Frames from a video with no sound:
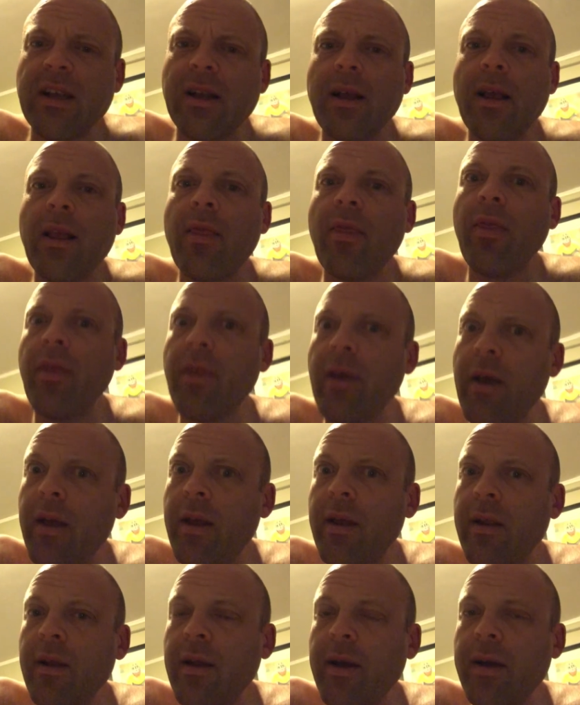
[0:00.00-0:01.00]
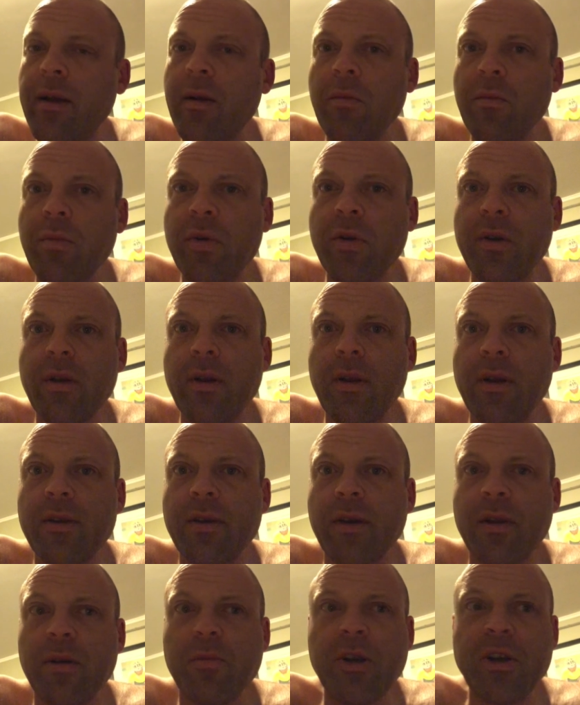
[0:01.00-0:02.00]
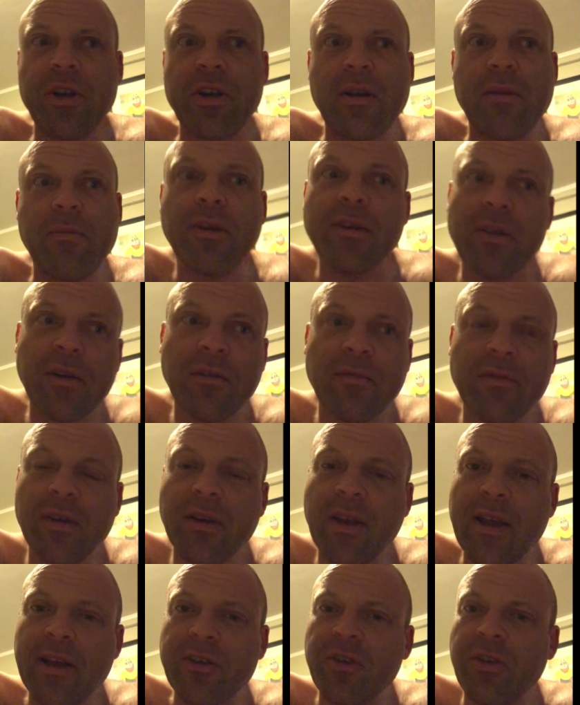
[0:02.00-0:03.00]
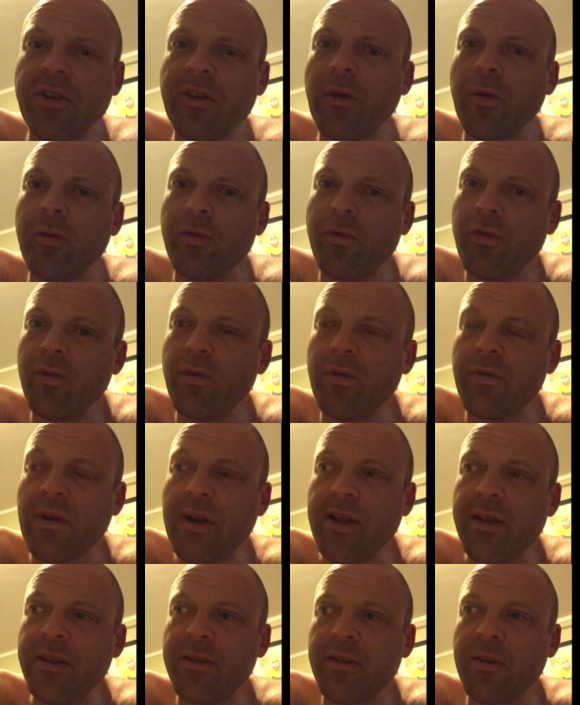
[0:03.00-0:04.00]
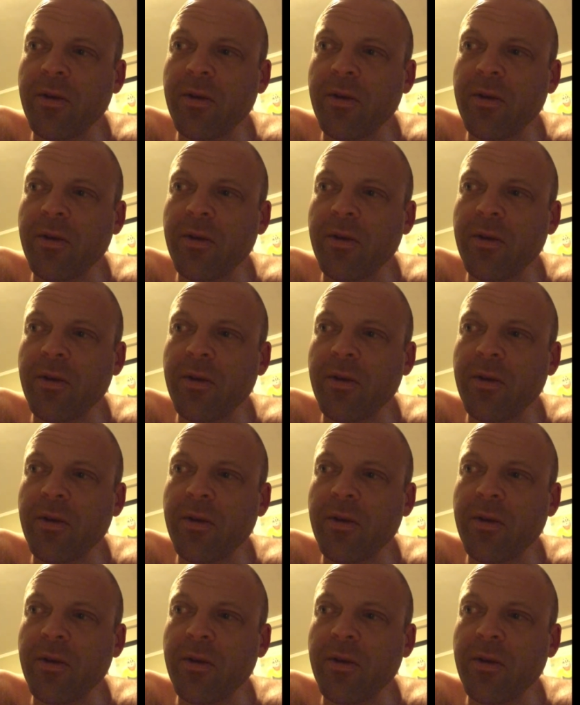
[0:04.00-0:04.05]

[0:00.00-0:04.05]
And then I don't put a ton of pressure on myself to actually go do the ride.